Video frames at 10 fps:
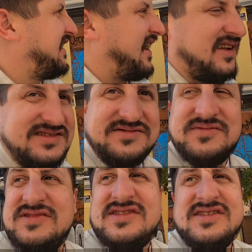
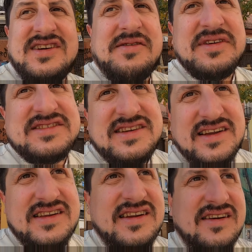Awesome. I'm
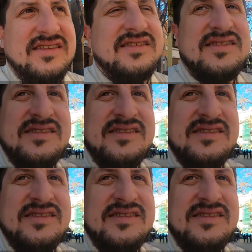excited now.